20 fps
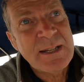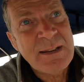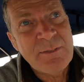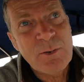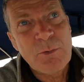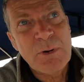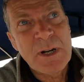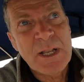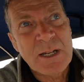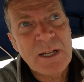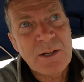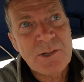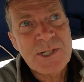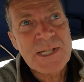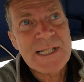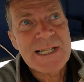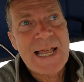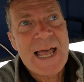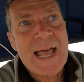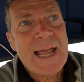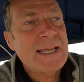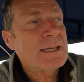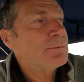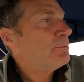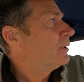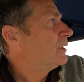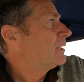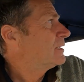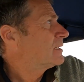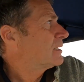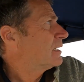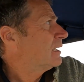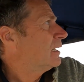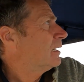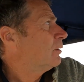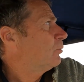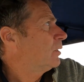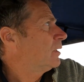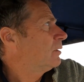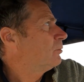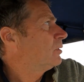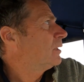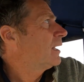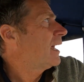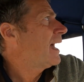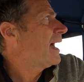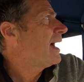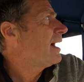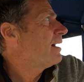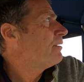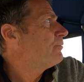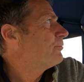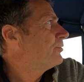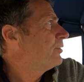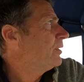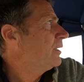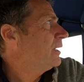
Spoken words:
It never really goes slack, but we will have